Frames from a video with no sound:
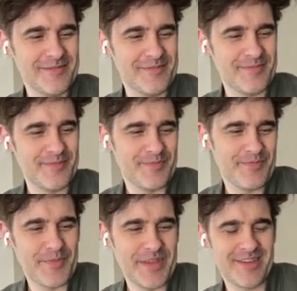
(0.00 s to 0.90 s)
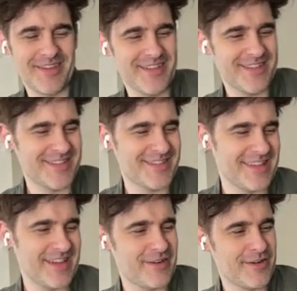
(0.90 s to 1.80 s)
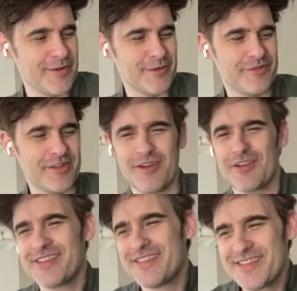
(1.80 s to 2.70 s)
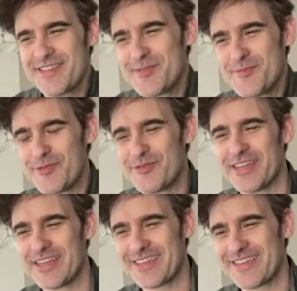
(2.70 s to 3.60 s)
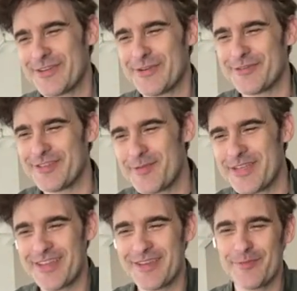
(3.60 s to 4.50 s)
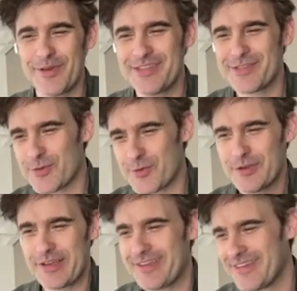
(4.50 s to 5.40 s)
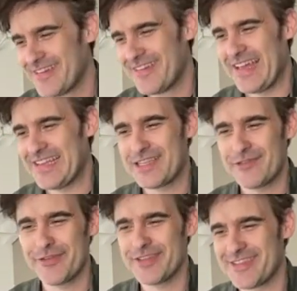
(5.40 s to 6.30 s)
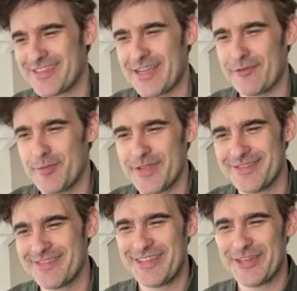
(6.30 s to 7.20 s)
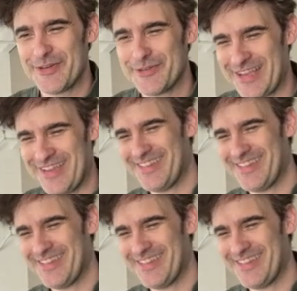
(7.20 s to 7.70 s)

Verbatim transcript: don't know, the narcissism of like, you know, let me tell you my story as if it's never been, you know,